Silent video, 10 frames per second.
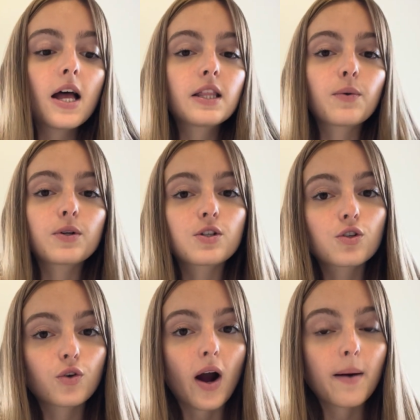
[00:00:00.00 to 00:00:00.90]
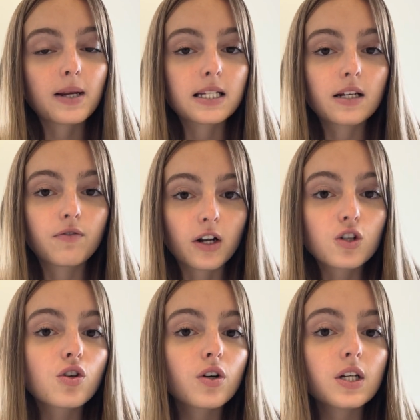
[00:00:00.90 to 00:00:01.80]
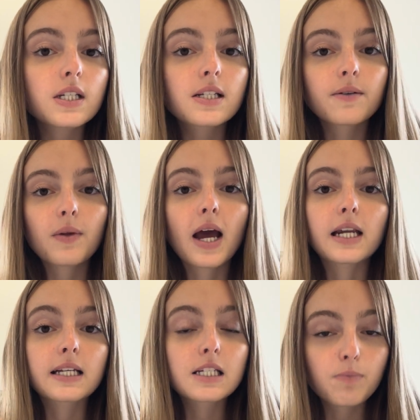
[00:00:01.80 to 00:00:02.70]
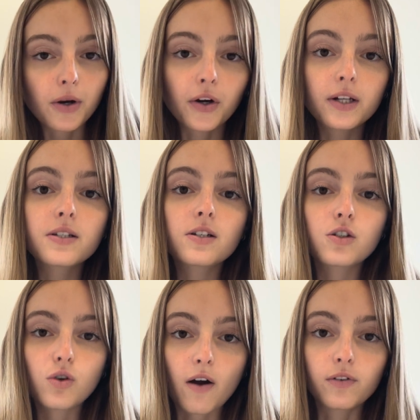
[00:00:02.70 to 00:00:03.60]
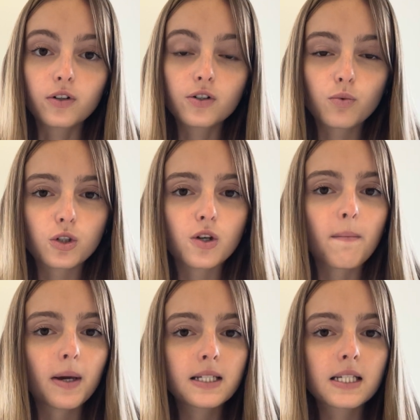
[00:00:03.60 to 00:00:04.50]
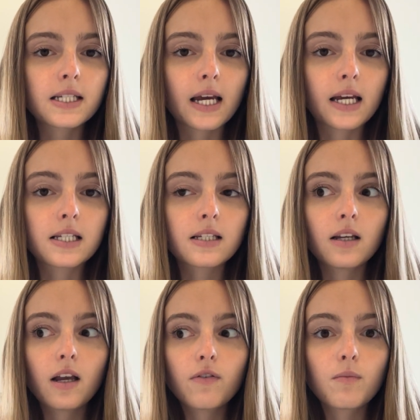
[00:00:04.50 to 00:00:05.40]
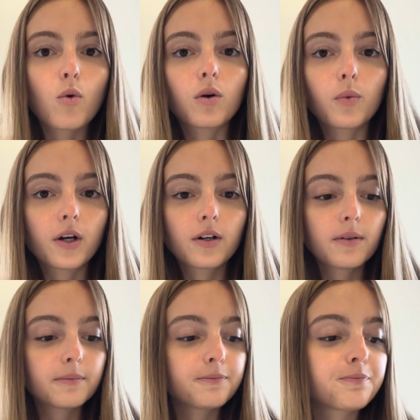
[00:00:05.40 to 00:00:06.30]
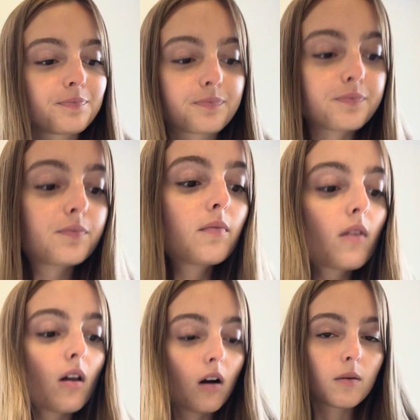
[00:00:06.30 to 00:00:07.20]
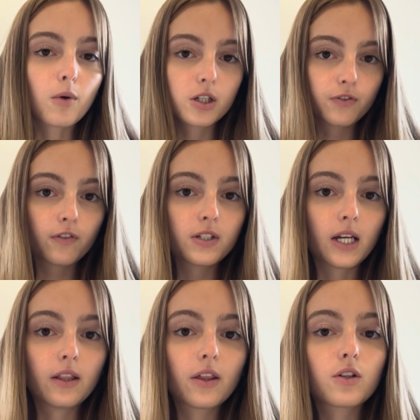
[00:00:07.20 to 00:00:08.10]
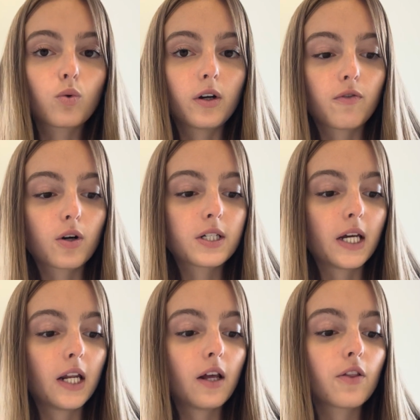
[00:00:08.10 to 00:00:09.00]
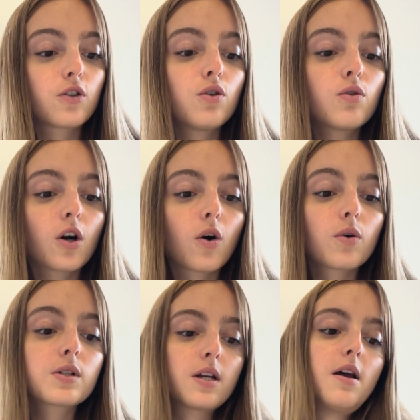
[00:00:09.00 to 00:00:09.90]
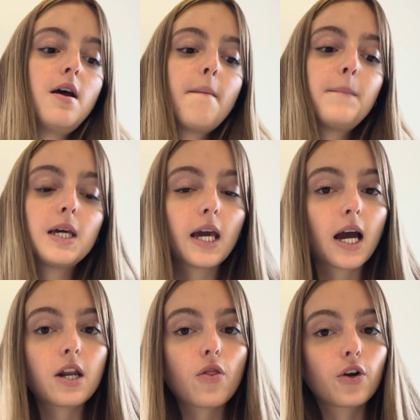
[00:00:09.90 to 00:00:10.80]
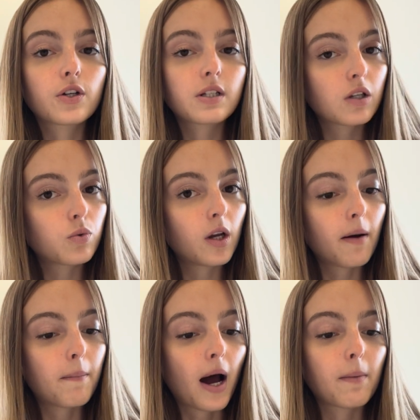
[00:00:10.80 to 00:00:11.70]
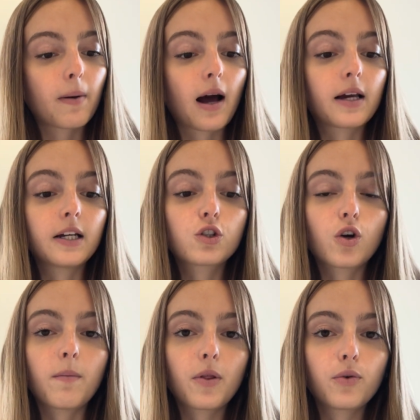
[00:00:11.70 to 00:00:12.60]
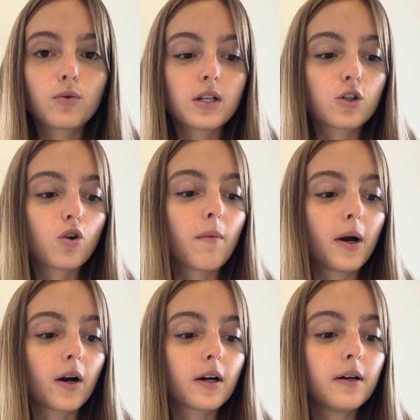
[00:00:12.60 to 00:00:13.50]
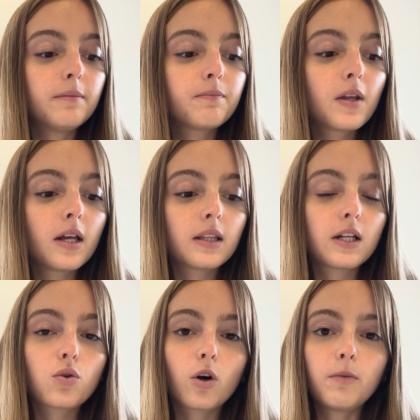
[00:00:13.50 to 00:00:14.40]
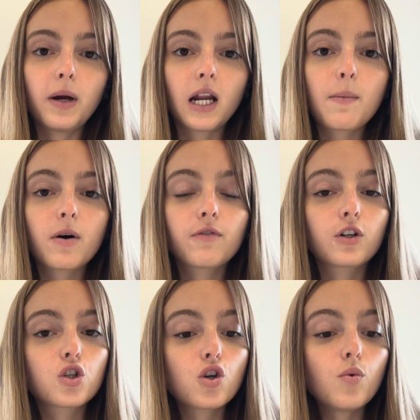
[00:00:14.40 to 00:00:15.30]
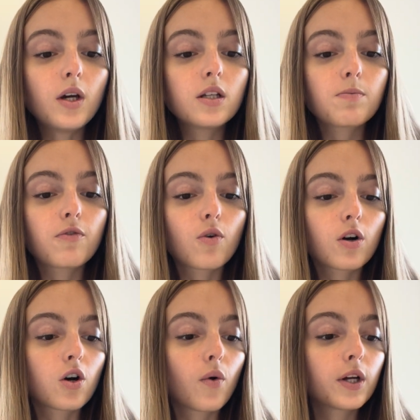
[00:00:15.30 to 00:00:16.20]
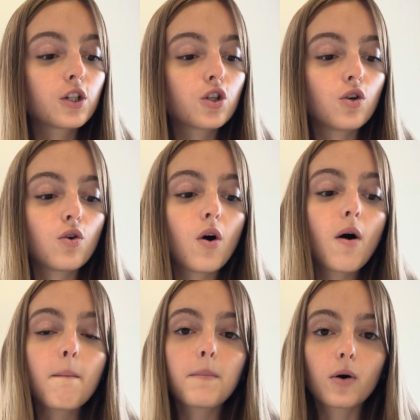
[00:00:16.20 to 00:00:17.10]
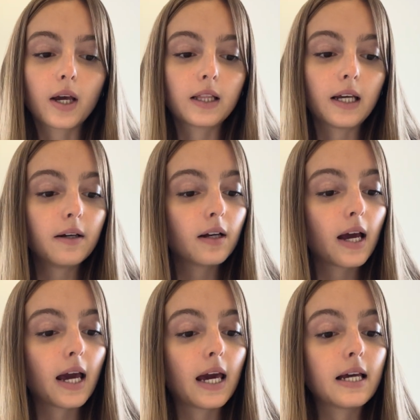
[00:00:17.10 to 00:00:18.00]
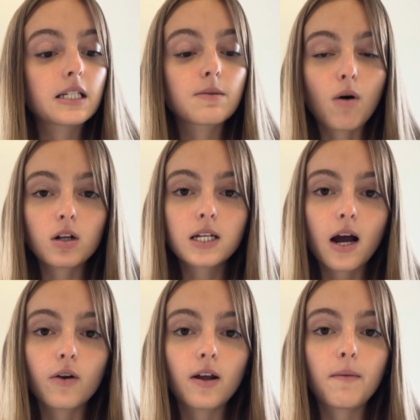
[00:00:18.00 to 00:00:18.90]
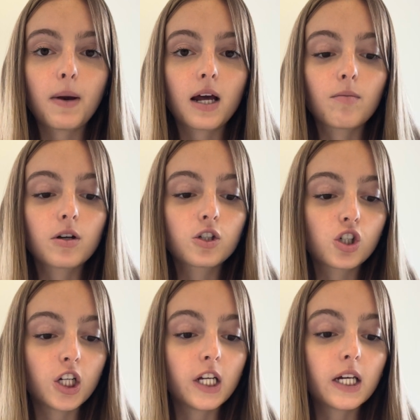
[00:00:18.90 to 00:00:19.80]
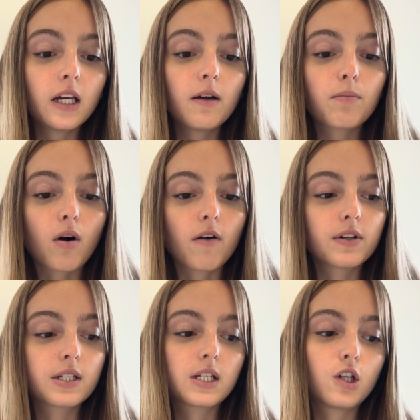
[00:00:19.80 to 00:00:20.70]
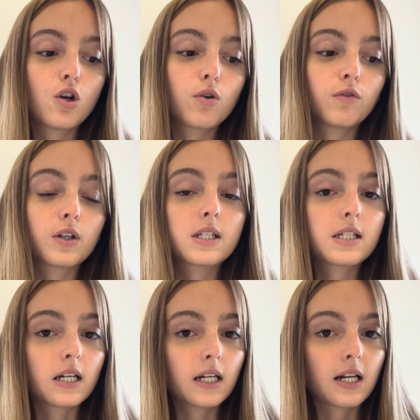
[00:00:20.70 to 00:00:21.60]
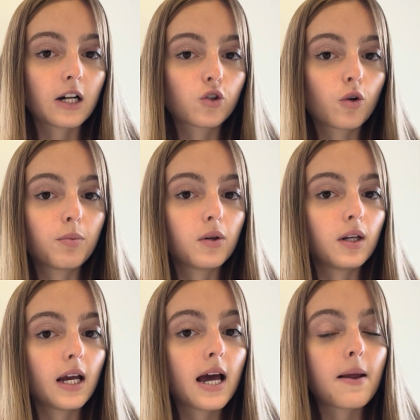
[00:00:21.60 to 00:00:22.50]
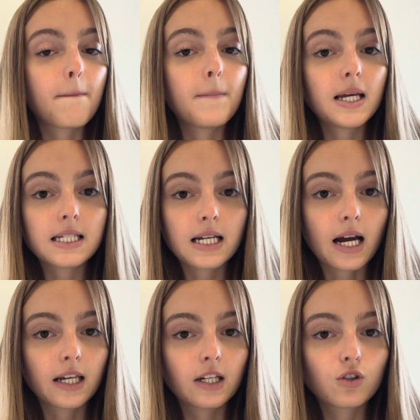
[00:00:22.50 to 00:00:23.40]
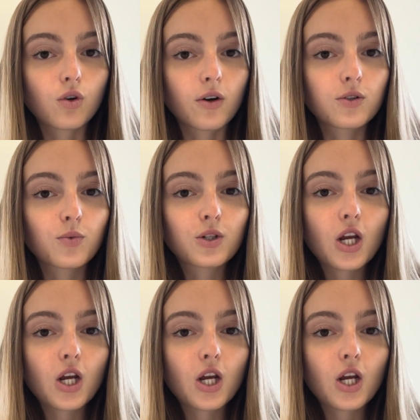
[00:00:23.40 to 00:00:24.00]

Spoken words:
They were described as adventurous and experienced travelers, which makes this case even more weird. On March 15th, 2014, the two girls began their 6-week backpacking trip through Central America. They toured Panama for 2 weeks before going to Boquete, a small town in Panama's Chiriquí province known for its stunning natural beauty and amazing hiking trails, which